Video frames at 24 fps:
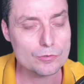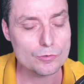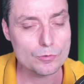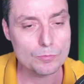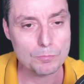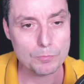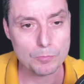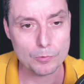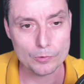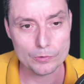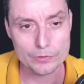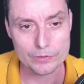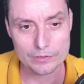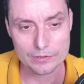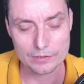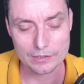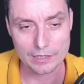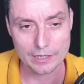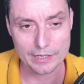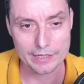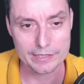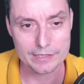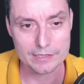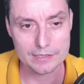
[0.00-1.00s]
to put
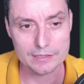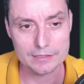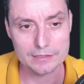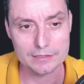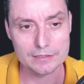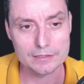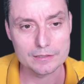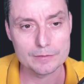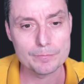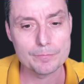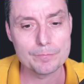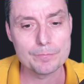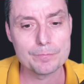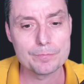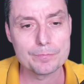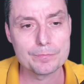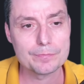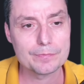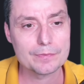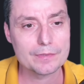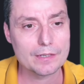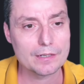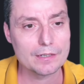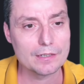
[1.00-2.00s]
like
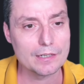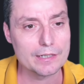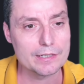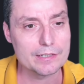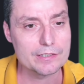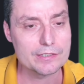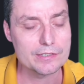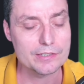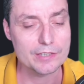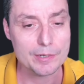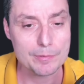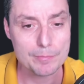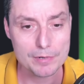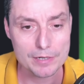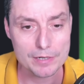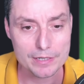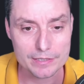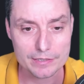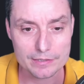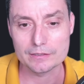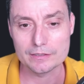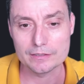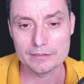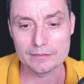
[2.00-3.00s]

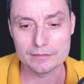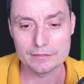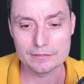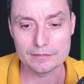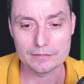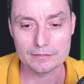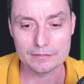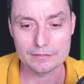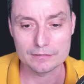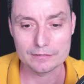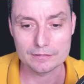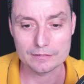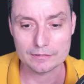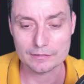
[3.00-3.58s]
Streamlit in